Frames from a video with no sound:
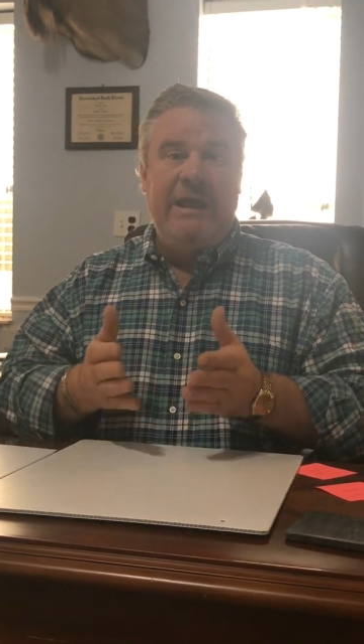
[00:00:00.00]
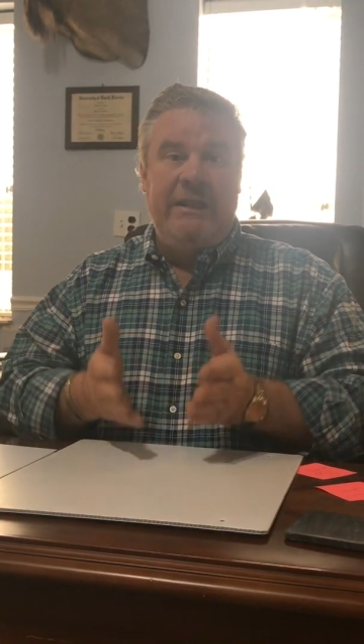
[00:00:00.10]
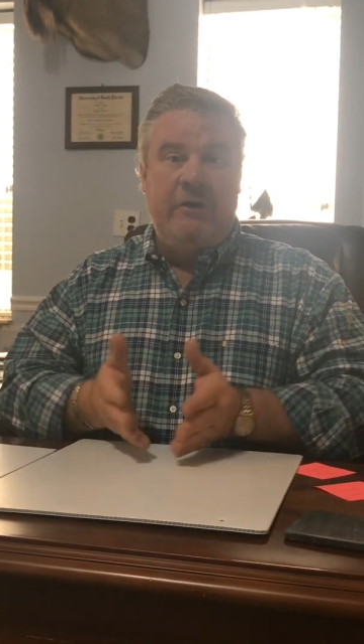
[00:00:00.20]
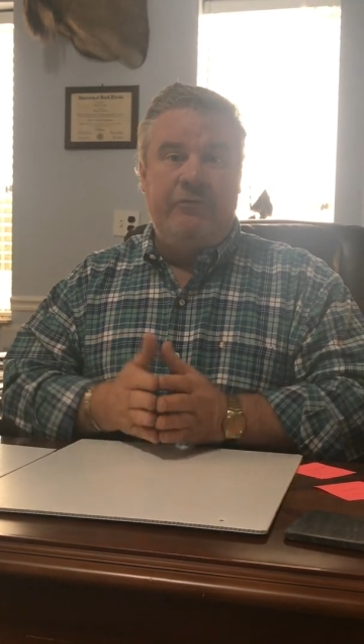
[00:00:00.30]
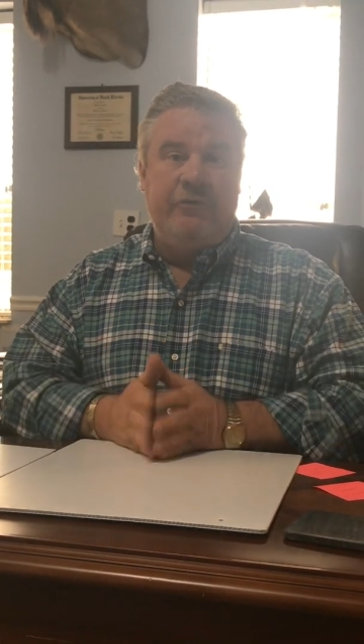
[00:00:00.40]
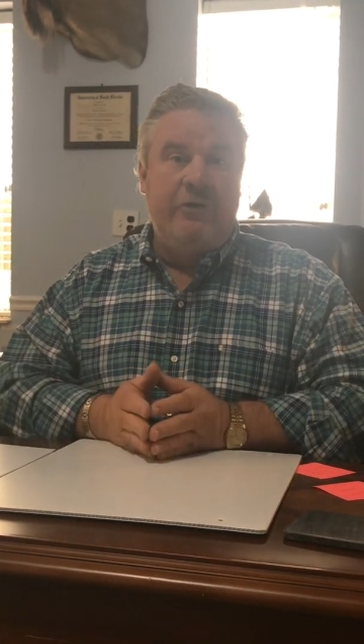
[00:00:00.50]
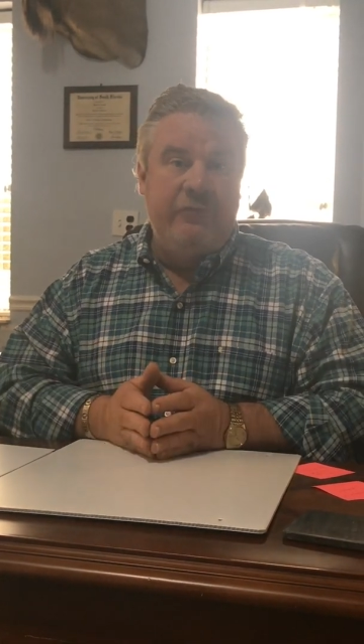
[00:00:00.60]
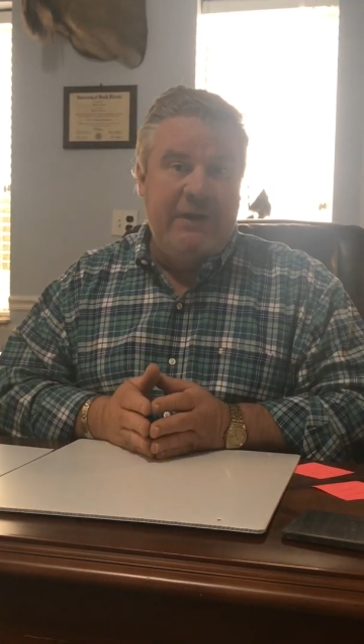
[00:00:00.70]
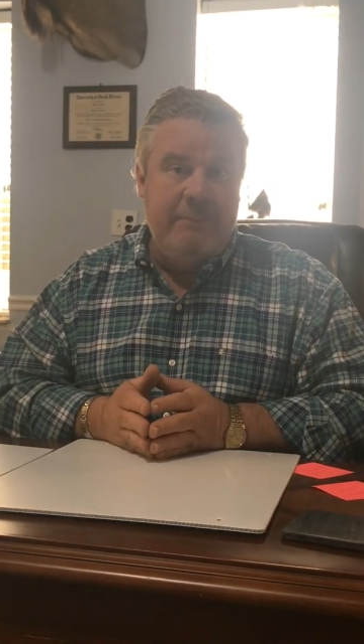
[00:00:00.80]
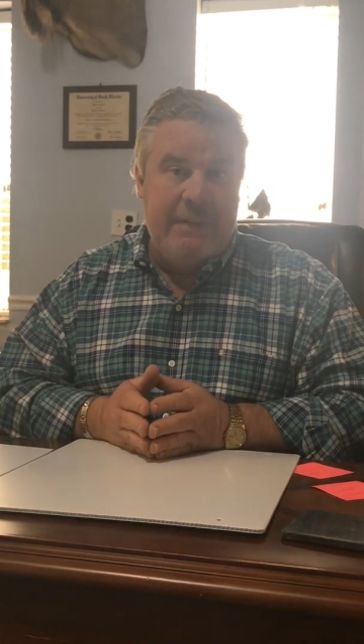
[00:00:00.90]
and there's
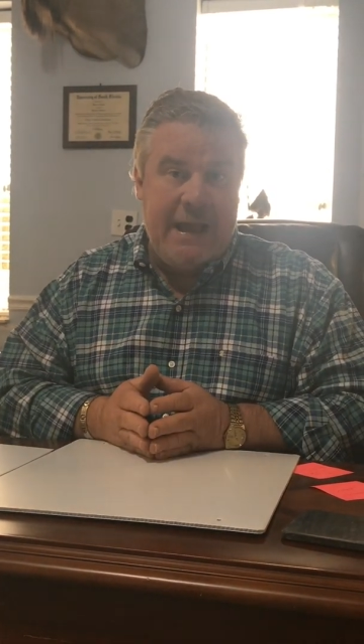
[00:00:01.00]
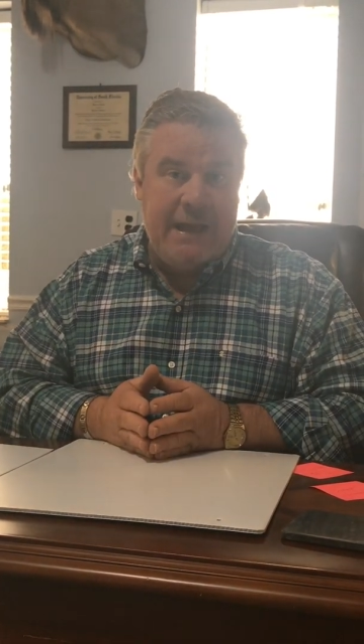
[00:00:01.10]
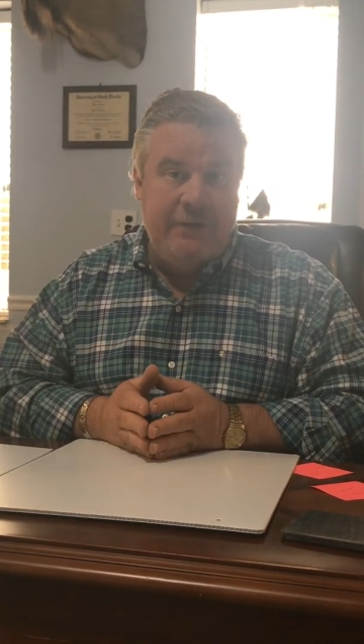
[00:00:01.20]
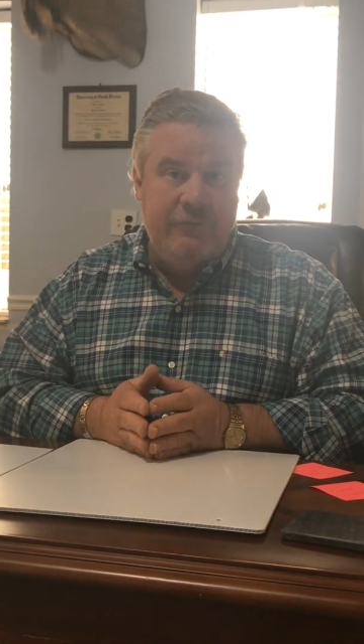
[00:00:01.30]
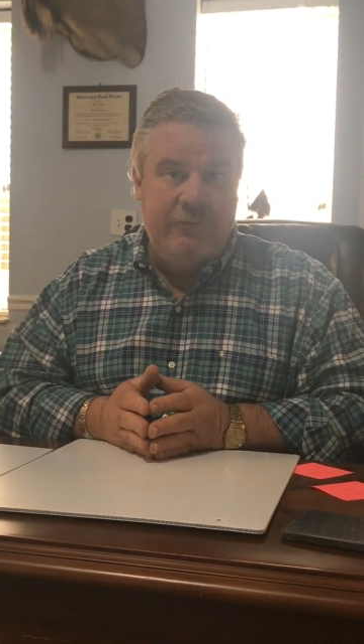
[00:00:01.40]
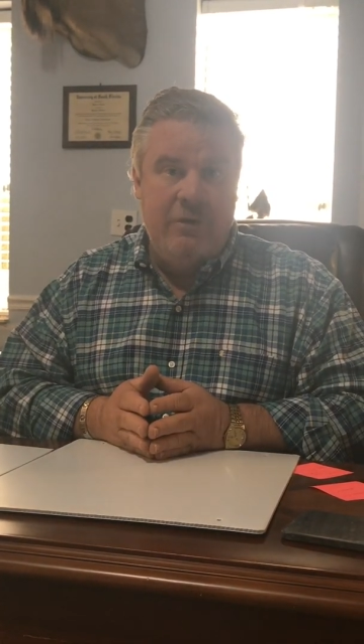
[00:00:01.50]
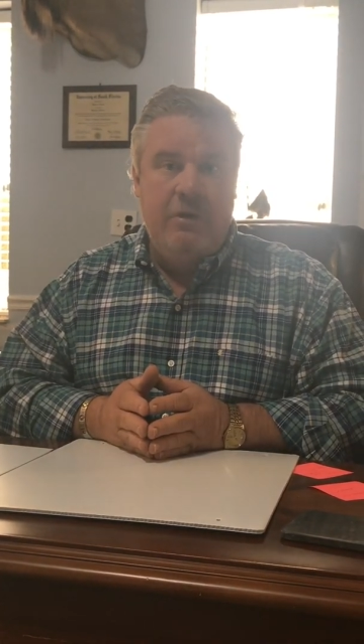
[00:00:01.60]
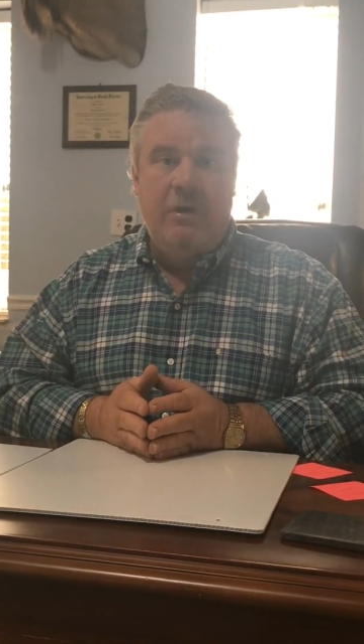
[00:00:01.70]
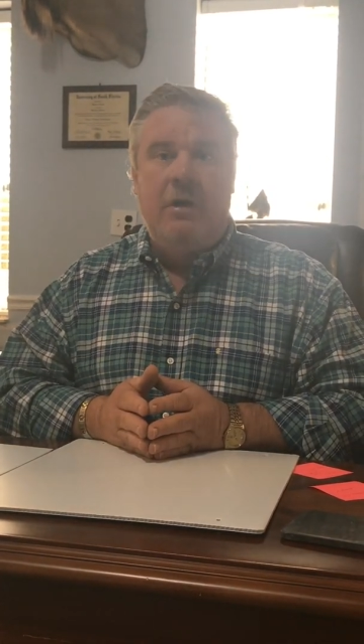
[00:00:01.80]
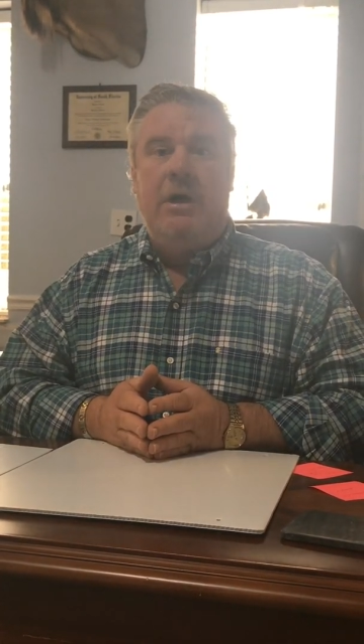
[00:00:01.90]
13 bags
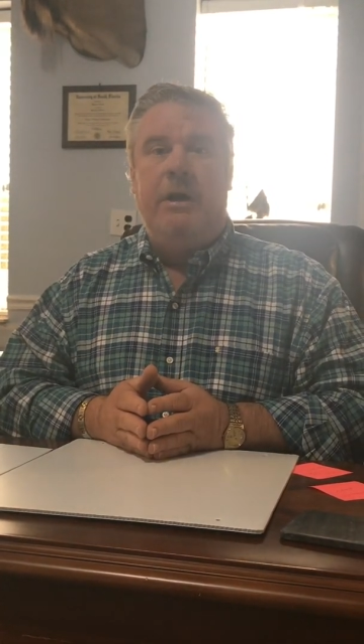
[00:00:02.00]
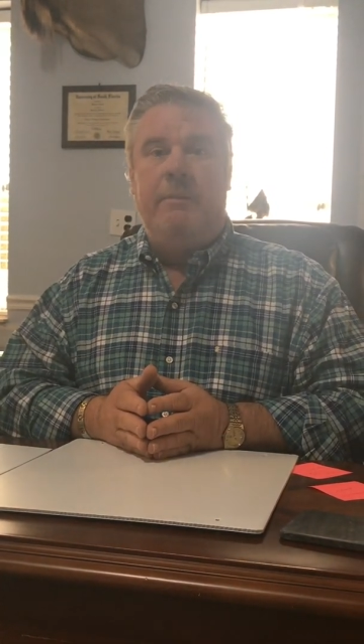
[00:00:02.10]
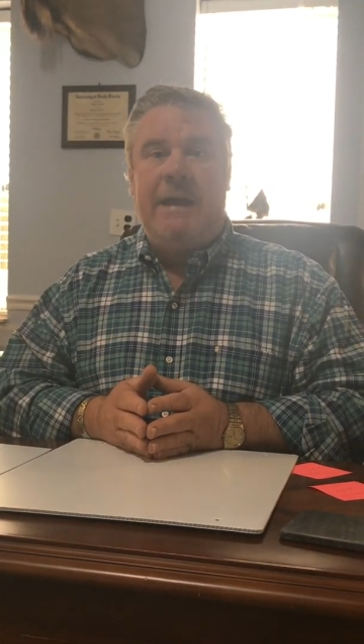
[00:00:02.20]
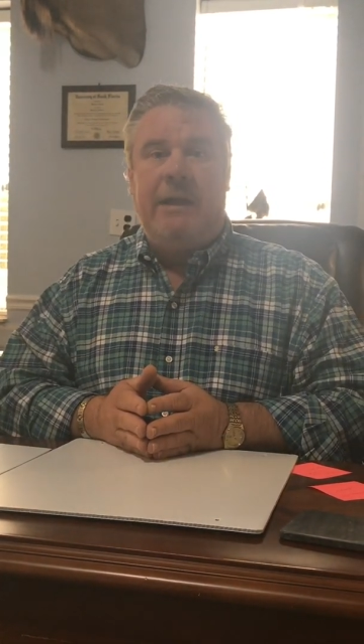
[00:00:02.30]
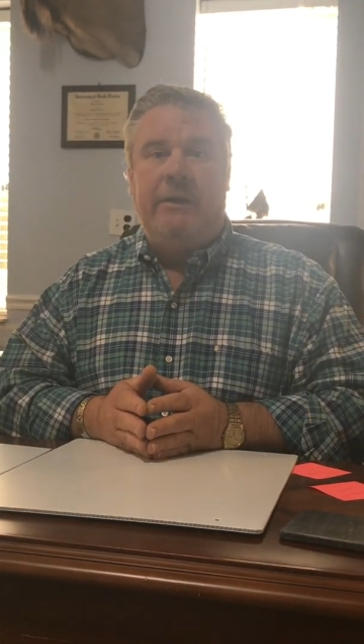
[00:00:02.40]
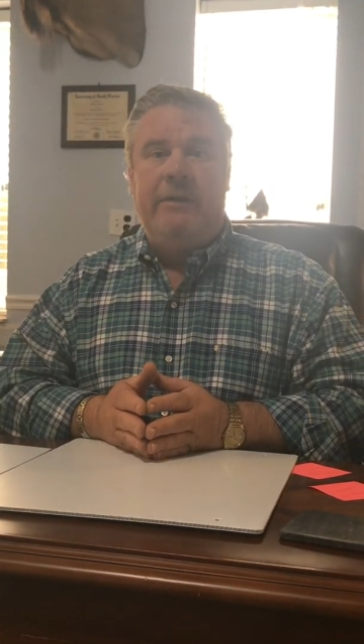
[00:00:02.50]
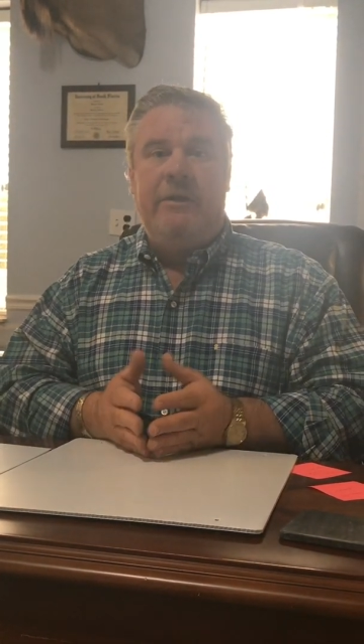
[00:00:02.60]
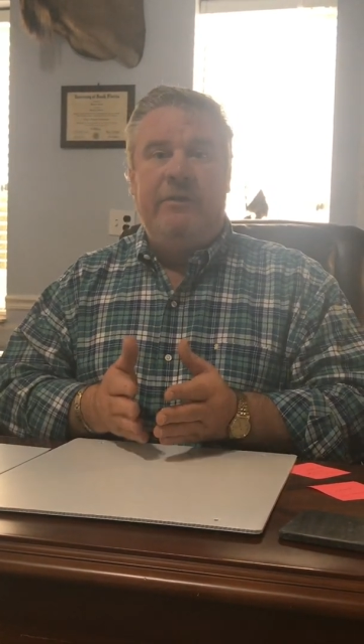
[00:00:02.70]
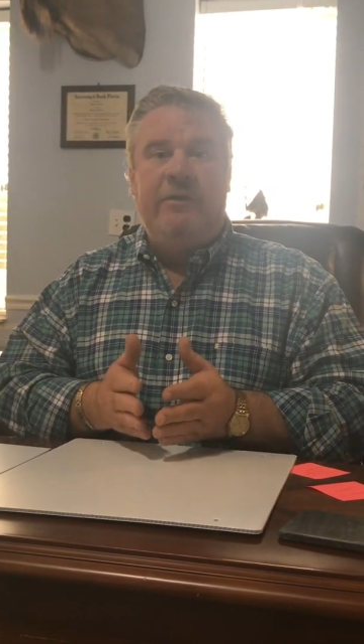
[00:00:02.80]
on a pallet.